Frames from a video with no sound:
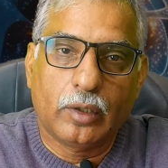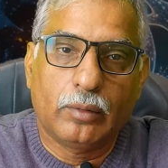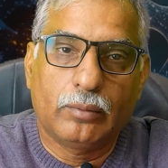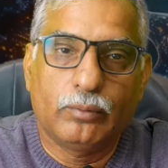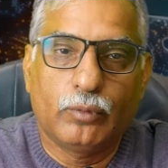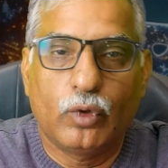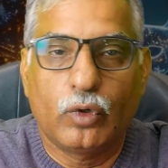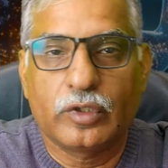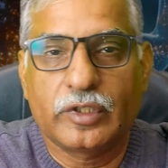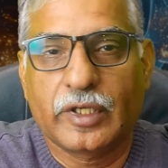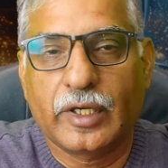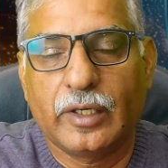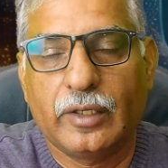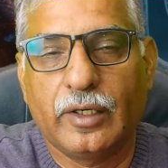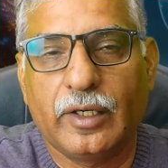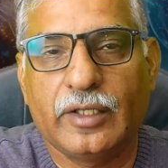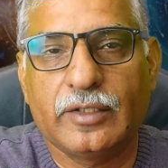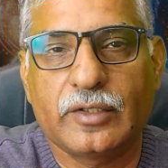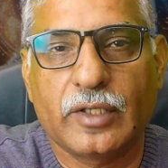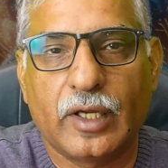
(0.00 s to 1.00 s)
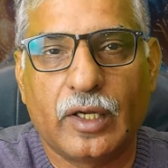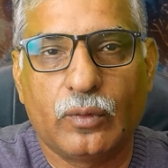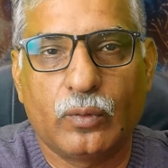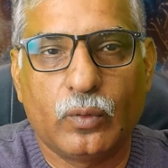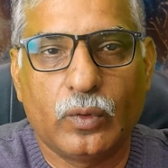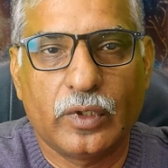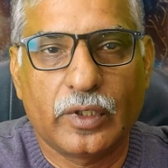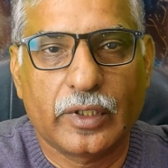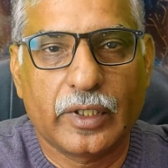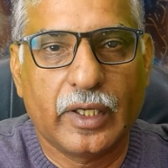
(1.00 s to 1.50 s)
Both kidneys are
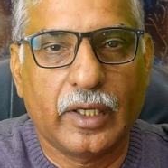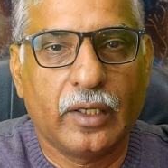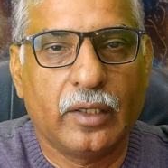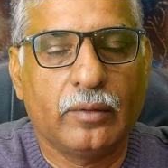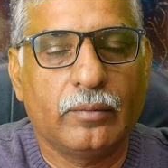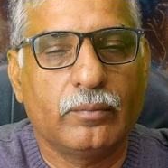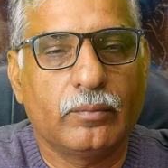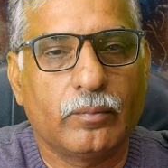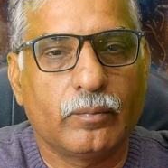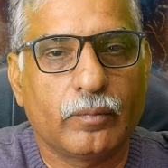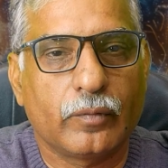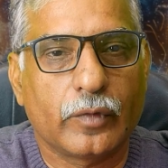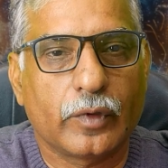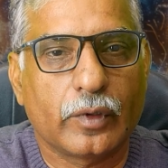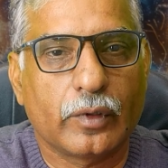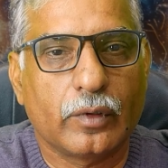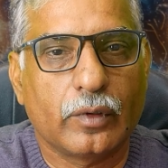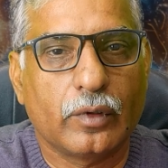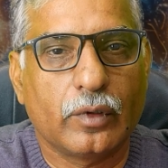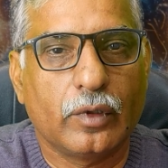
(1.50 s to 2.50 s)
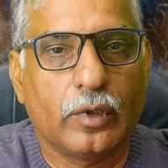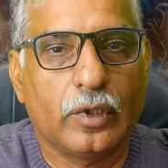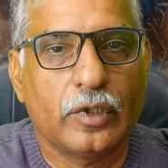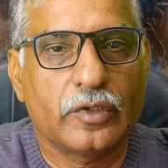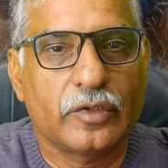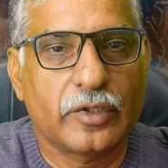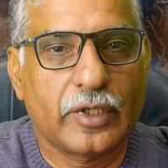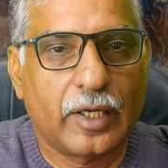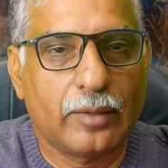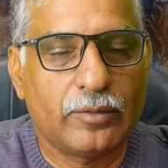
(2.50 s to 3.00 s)
working
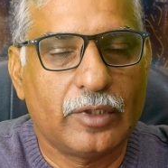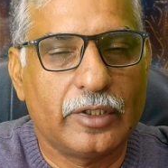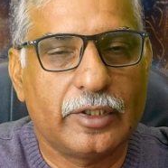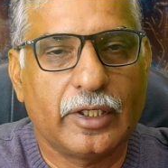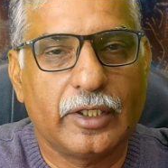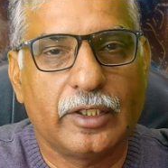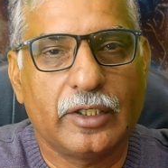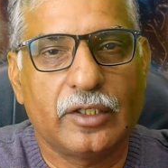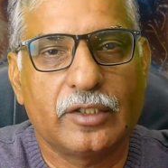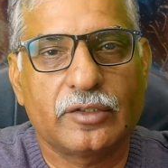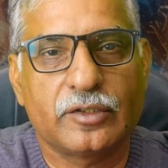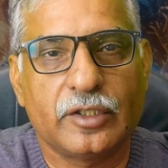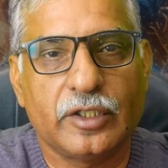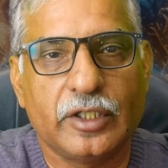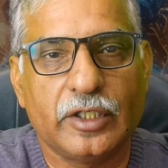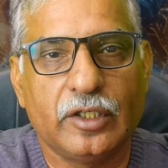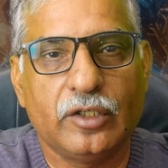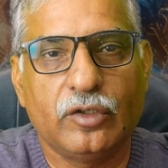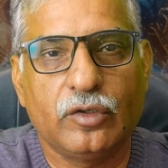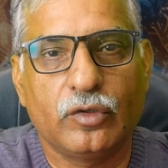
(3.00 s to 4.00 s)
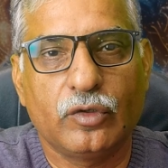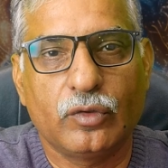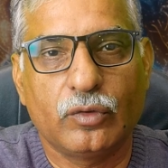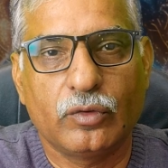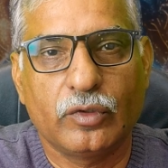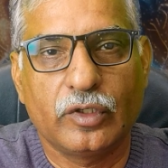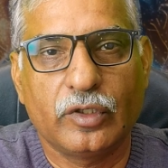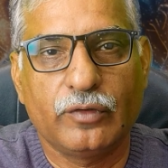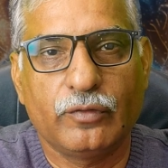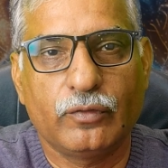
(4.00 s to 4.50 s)
simultaneously
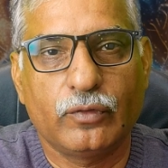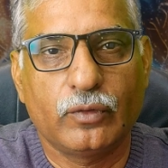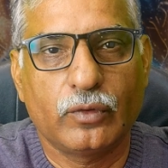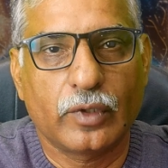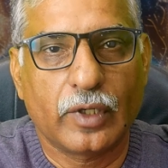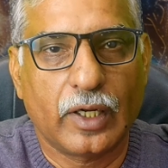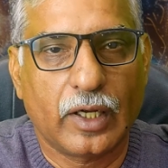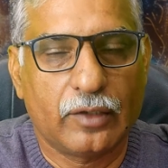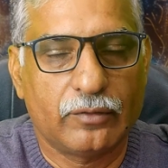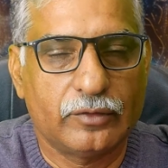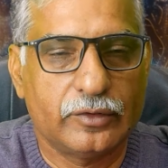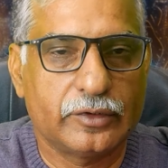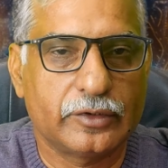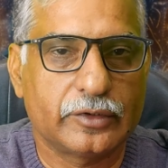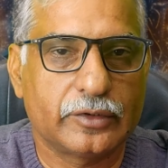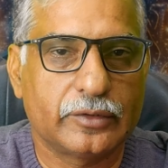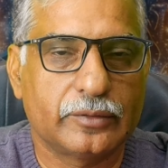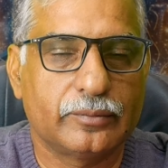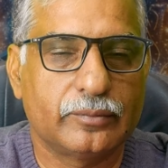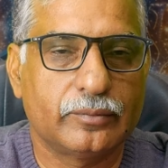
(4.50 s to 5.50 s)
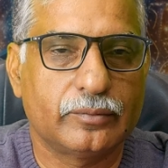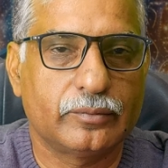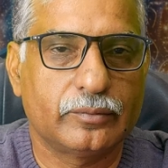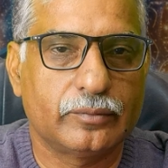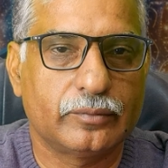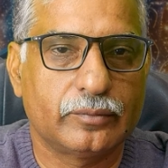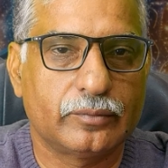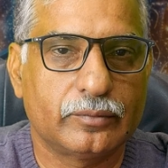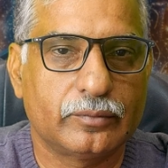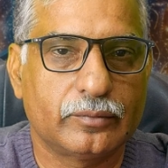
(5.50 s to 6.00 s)
24 hours.
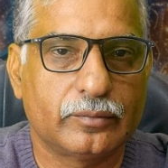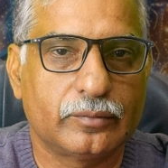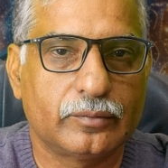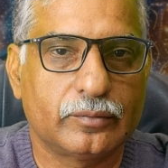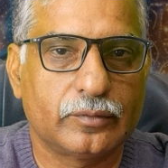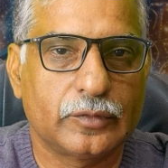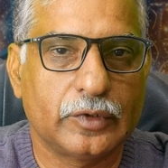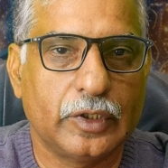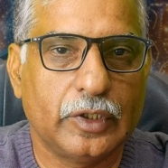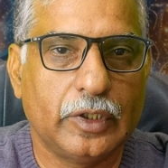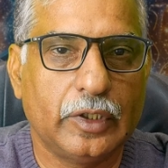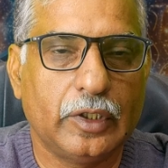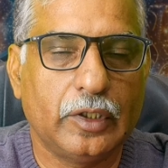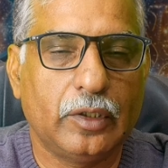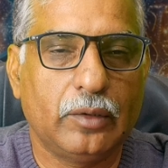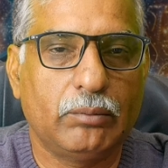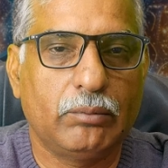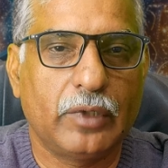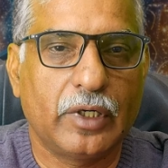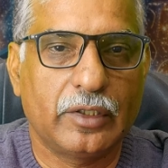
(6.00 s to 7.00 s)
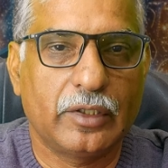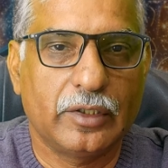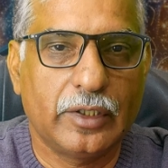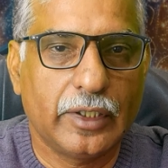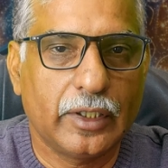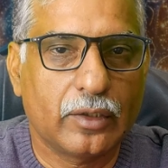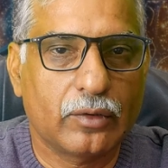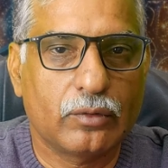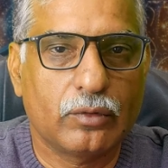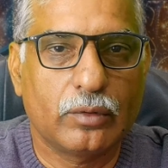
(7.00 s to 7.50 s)
But
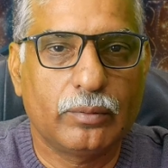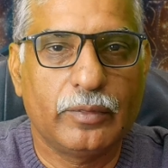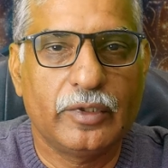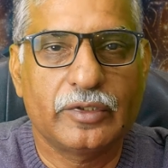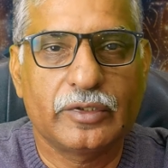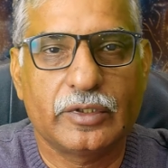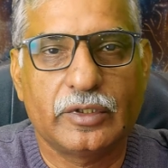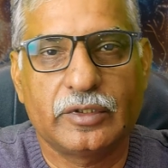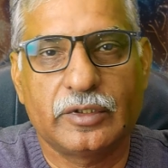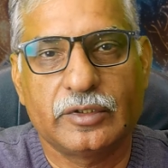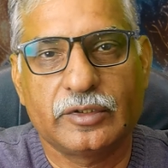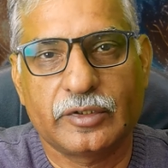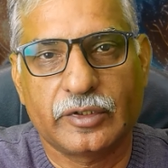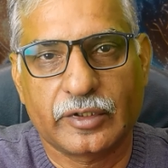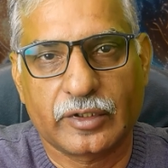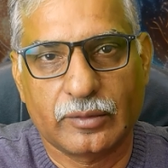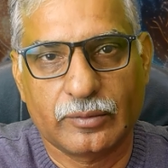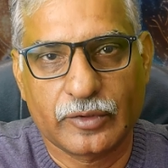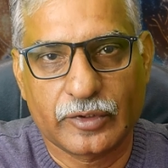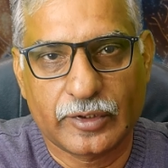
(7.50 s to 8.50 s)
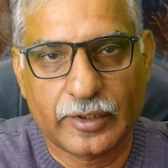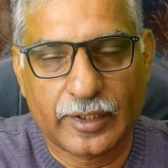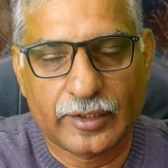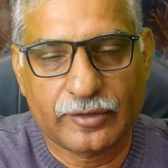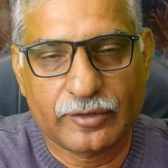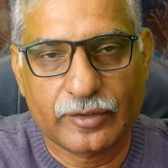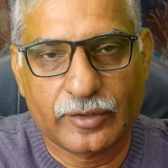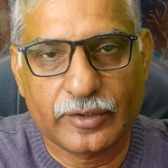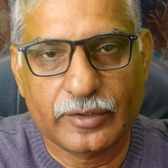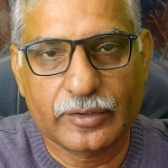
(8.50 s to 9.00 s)
there could be certain
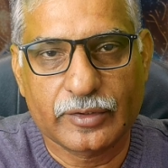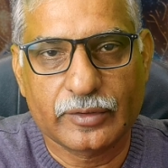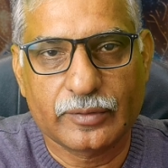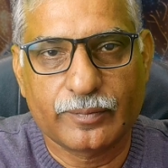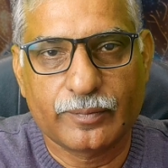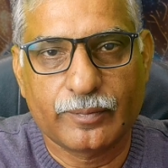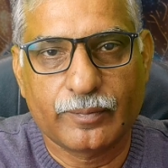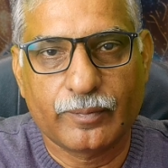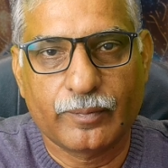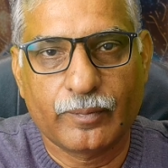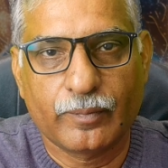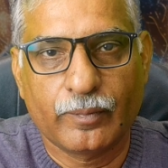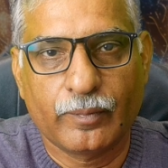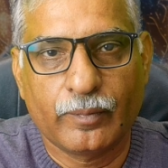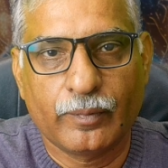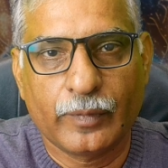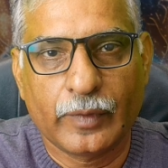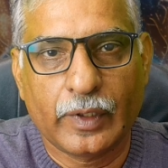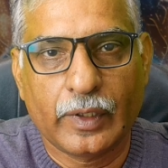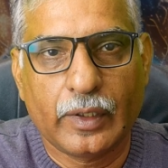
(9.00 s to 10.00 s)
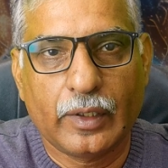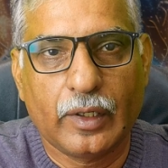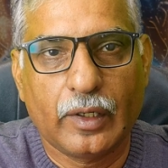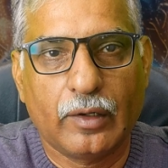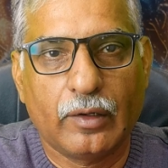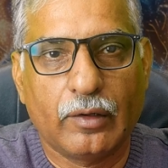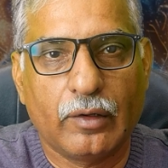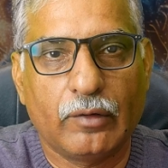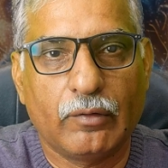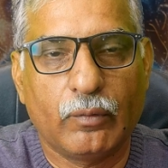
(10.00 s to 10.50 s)
circumstances
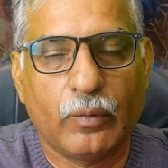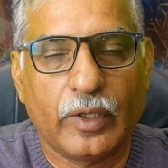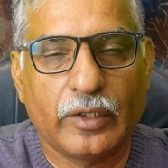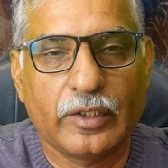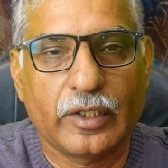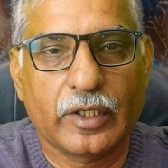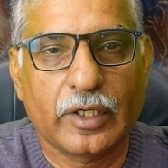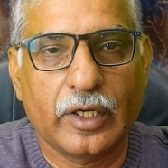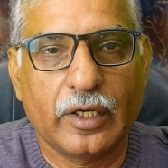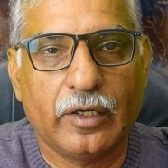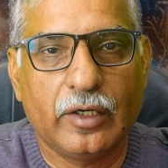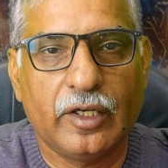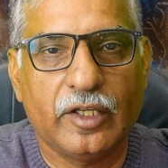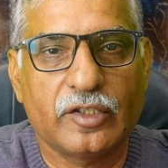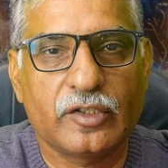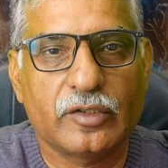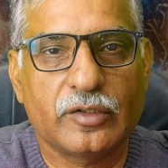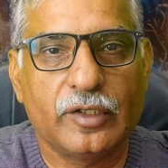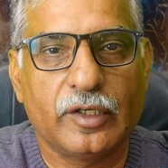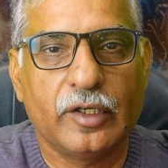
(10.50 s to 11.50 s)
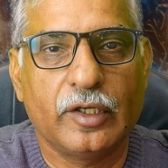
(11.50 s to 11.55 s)
when the kidneys